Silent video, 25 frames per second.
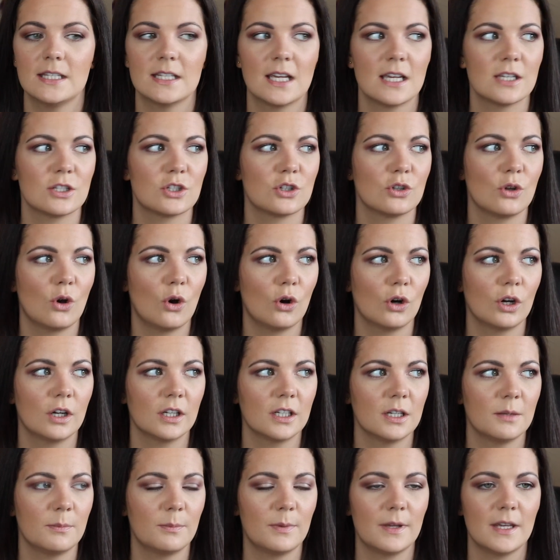It's not
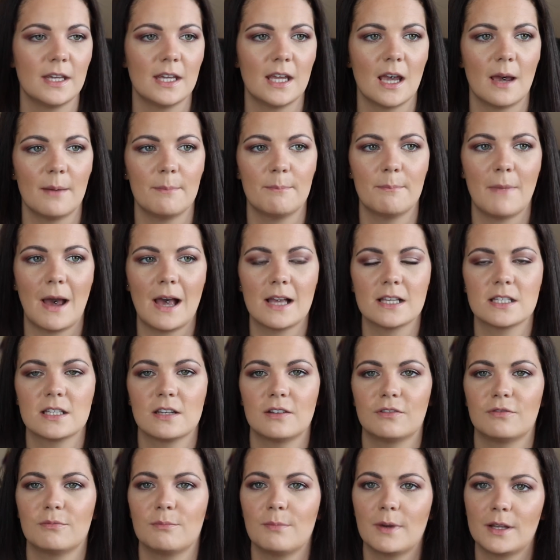going to be a
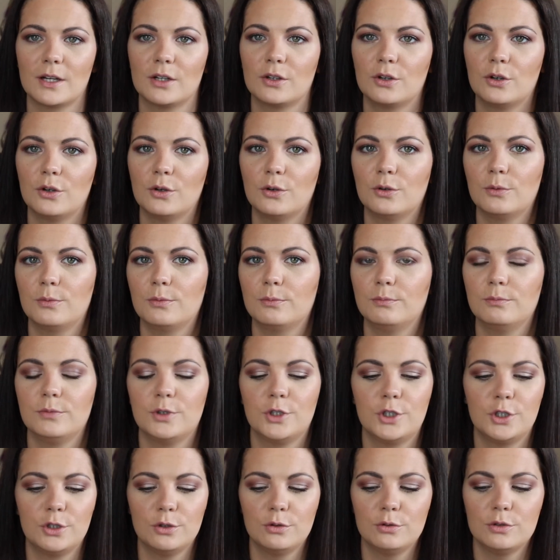massive, miracle,
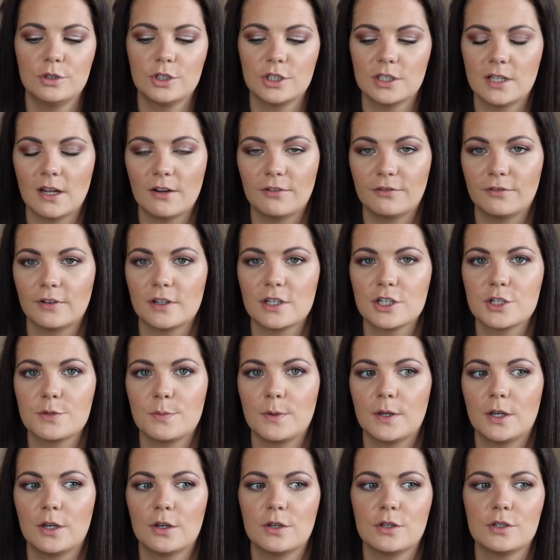huge difference
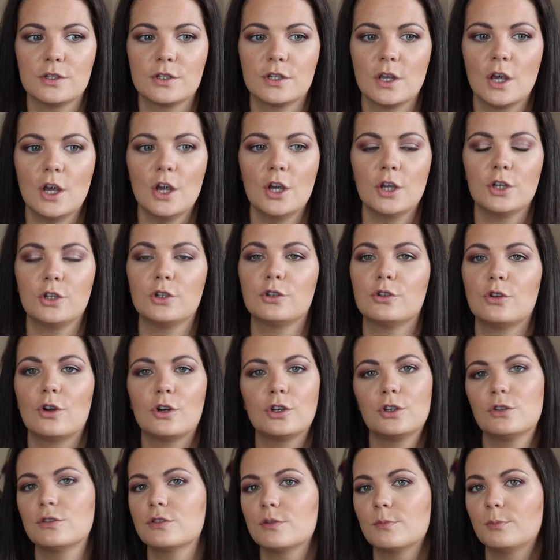because you're
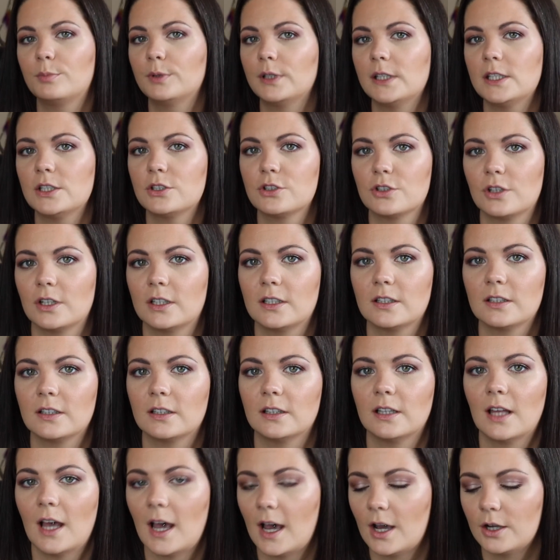not using bleach or
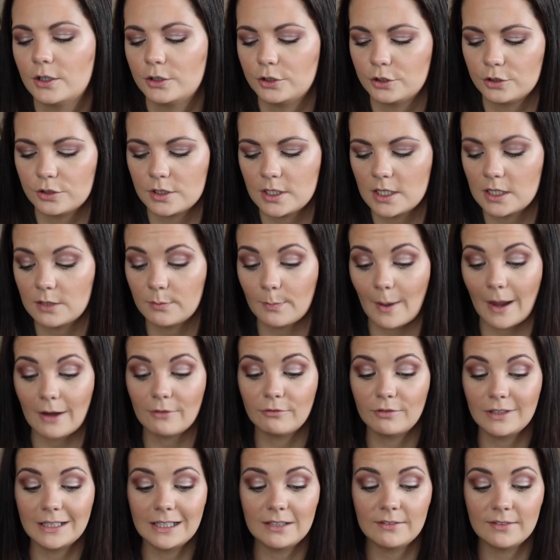anything like that on your teeth. But I
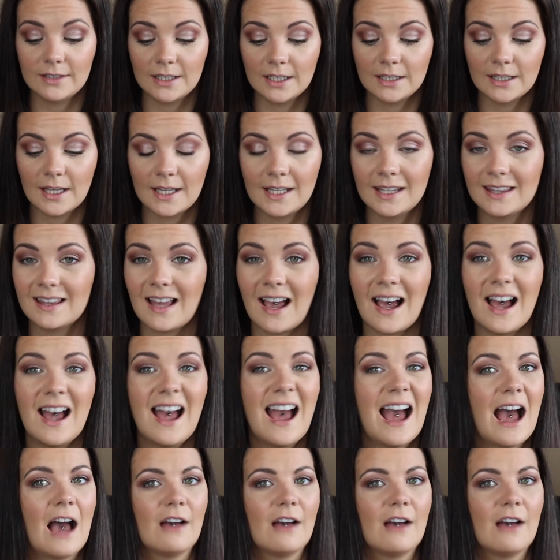really, really like that.